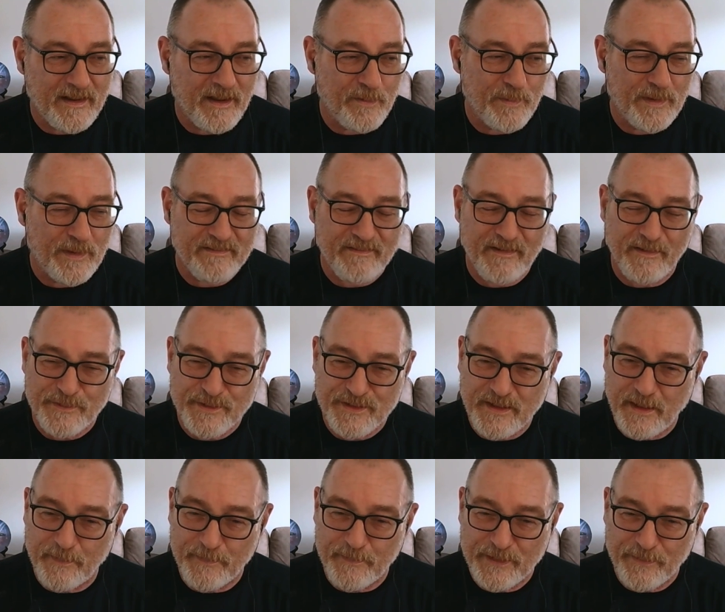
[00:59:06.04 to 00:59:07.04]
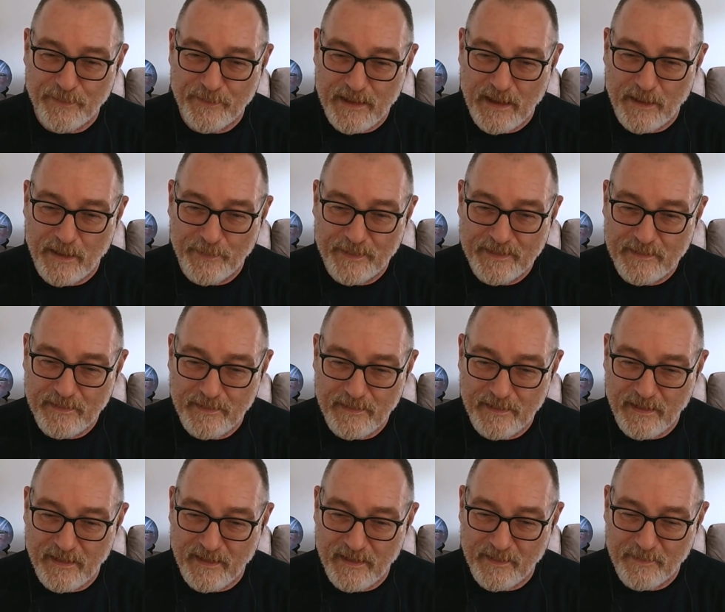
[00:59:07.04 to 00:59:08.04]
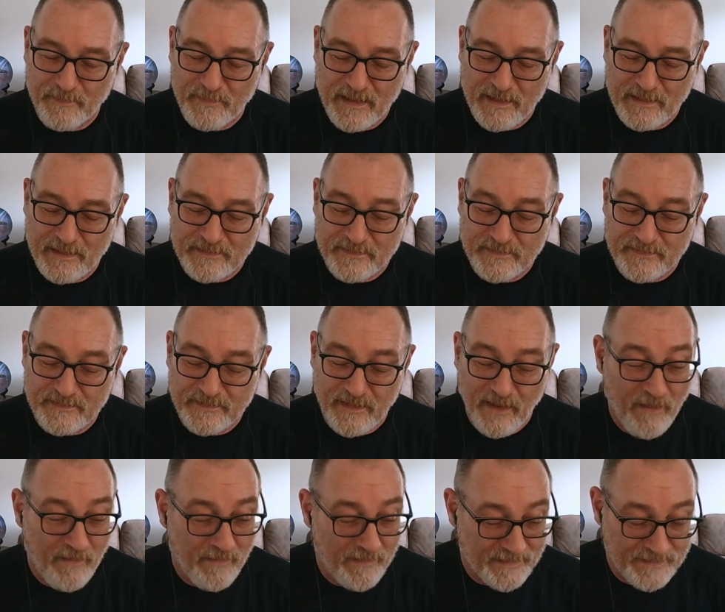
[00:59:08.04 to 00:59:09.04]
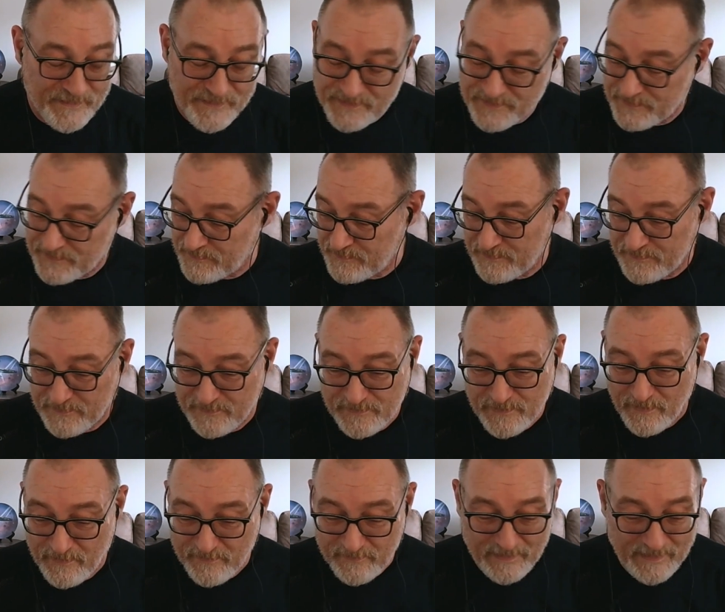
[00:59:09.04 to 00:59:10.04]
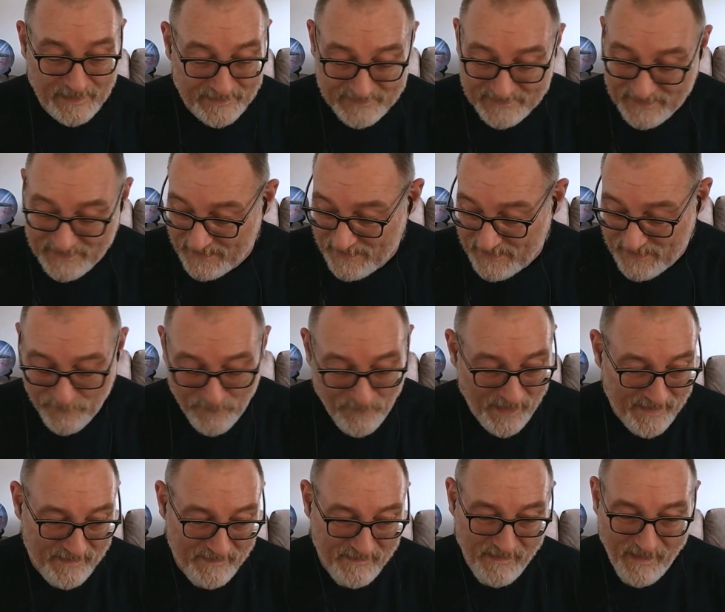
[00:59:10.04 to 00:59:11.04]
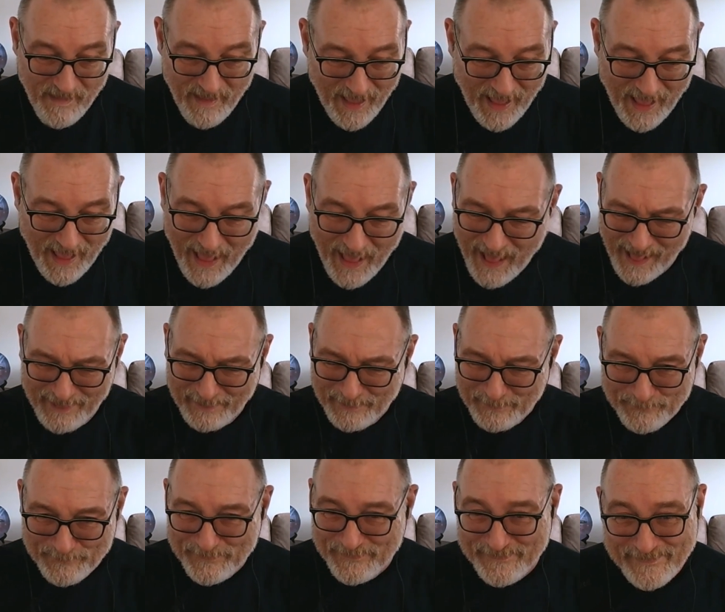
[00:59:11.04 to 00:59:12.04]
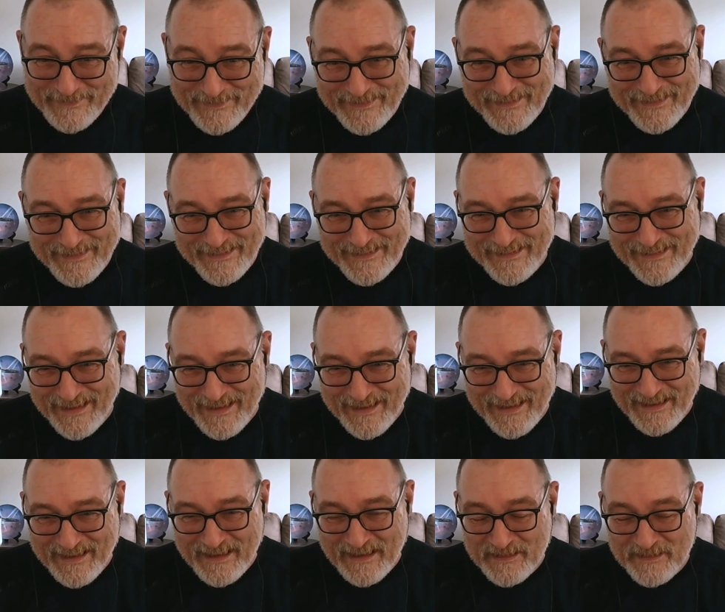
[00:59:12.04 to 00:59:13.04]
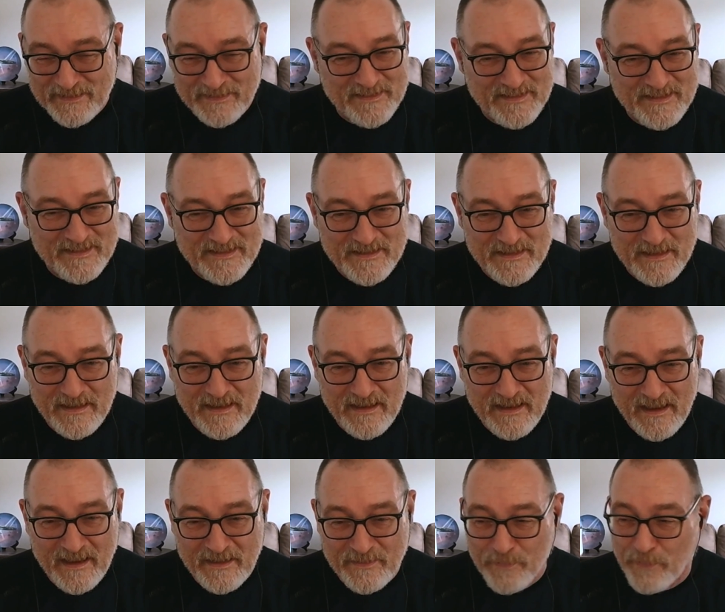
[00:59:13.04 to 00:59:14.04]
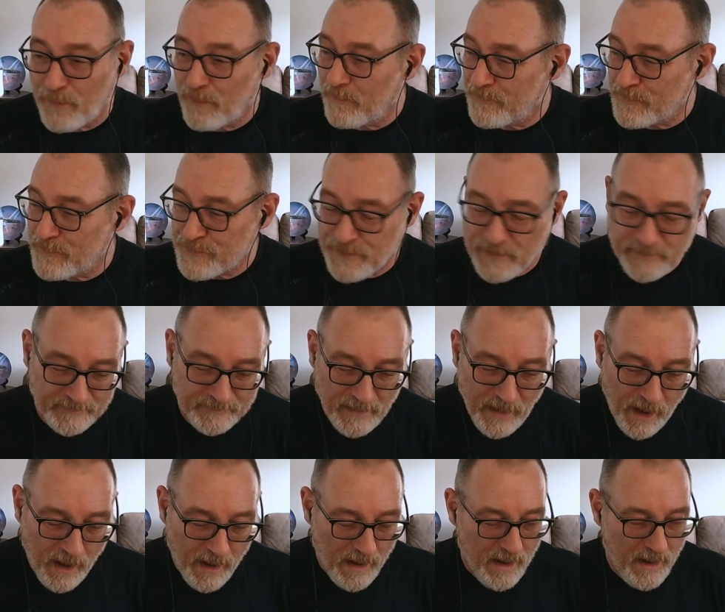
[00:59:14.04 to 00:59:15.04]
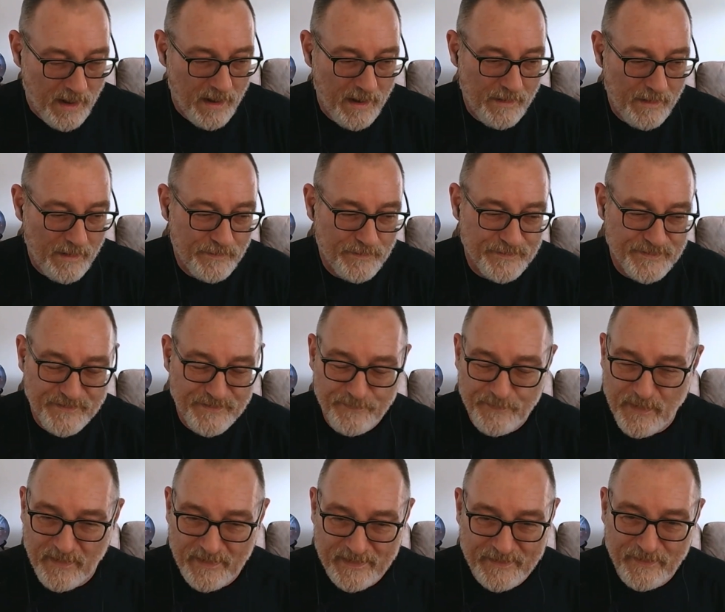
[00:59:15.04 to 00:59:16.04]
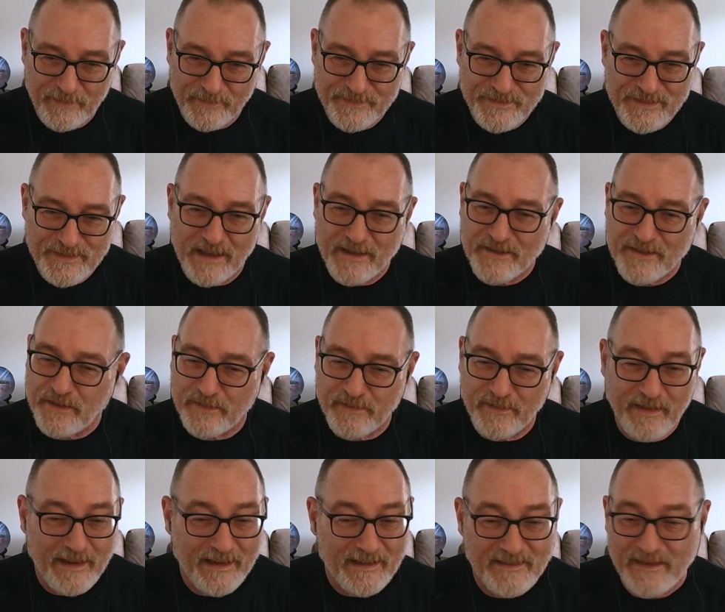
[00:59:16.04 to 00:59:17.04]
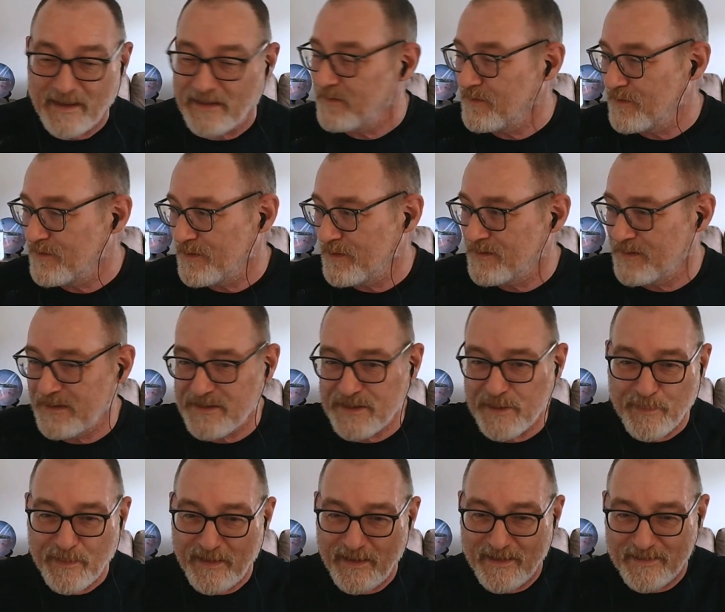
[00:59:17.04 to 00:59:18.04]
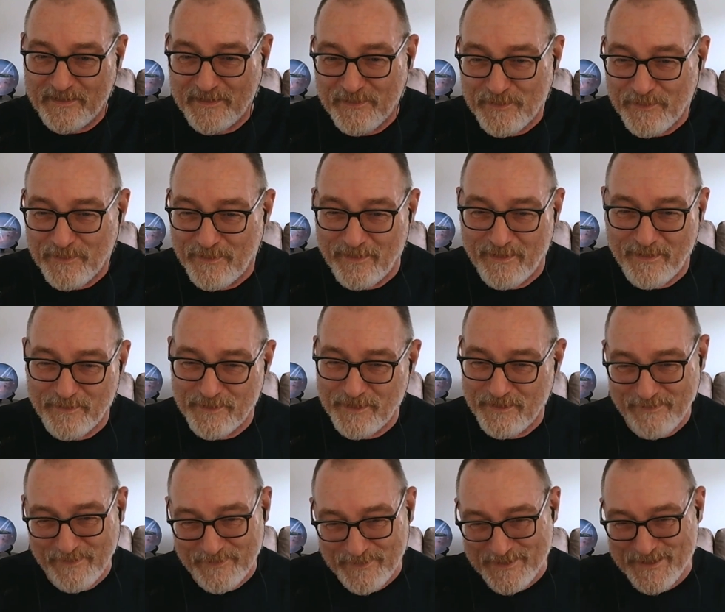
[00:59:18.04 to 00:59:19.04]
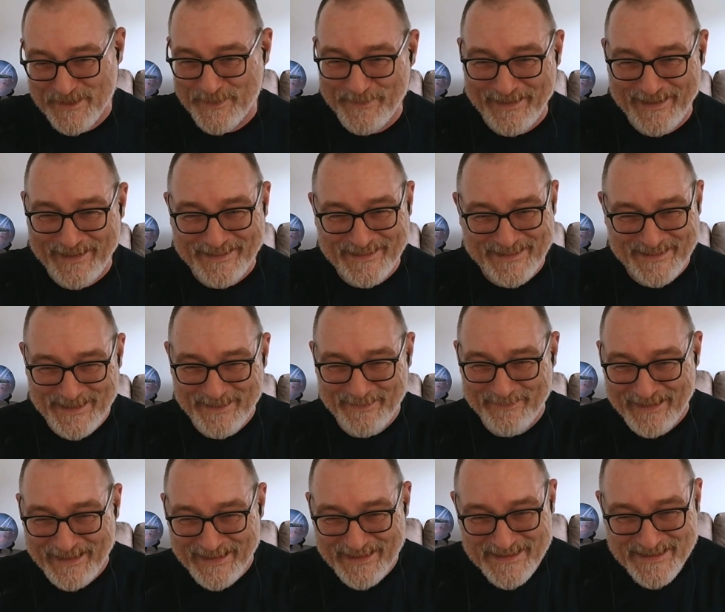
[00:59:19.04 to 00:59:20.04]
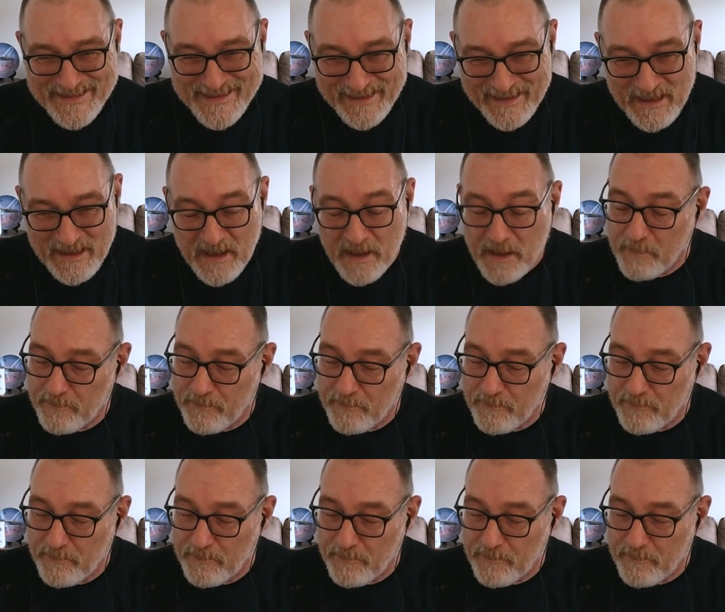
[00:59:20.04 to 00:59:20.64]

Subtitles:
Didn't know whether I was coming or going. And I just got on LinkedIn and went, help. And all of a sudden, loads of my contacts on LinkedIn just disappeared, and thought, oh, you're on the too hard to do list.